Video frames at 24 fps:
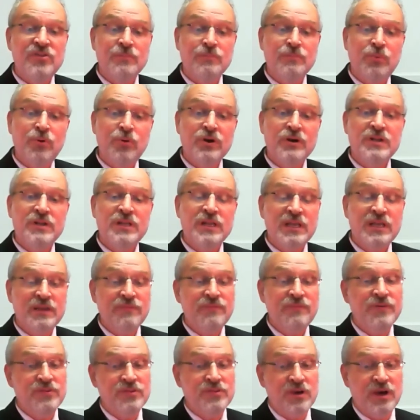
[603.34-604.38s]
important to
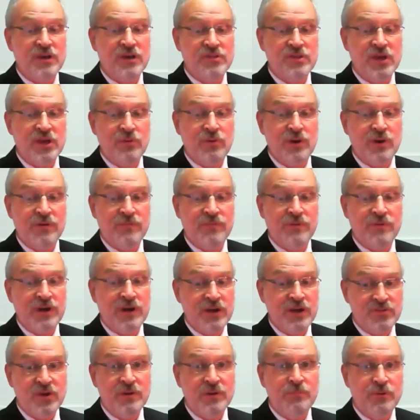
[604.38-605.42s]
emphasize, however,
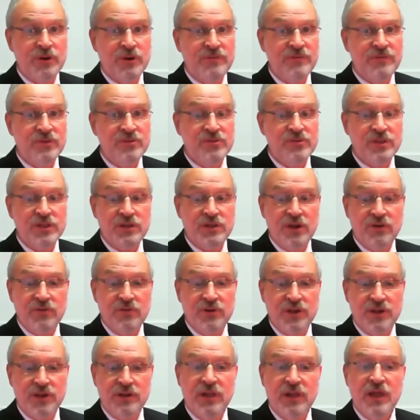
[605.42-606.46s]
as I previously
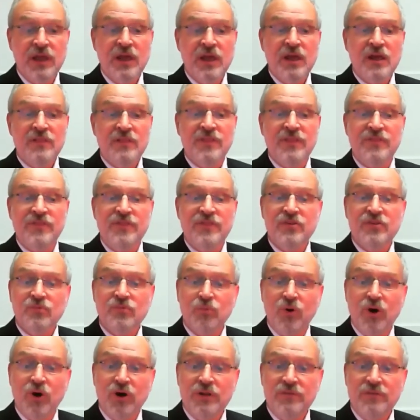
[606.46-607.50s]
noted, that this
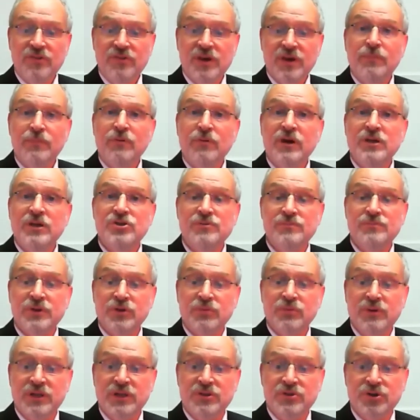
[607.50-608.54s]
wall of separation
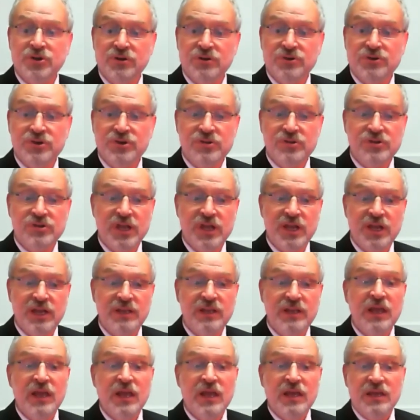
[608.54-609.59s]
between church and state
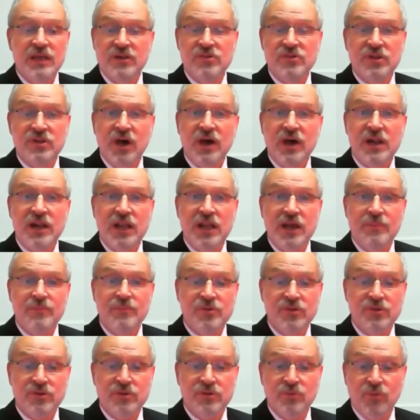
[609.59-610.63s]
is not an
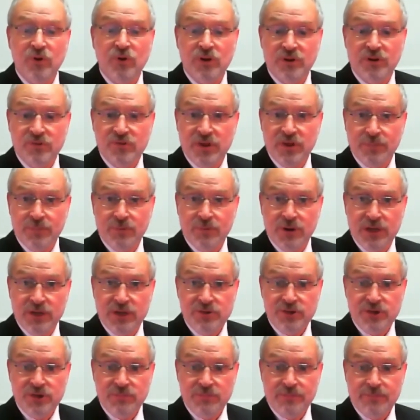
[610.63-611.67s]
absolute wall of
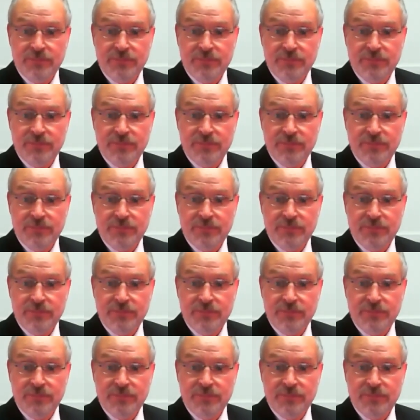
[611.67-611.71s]
separation.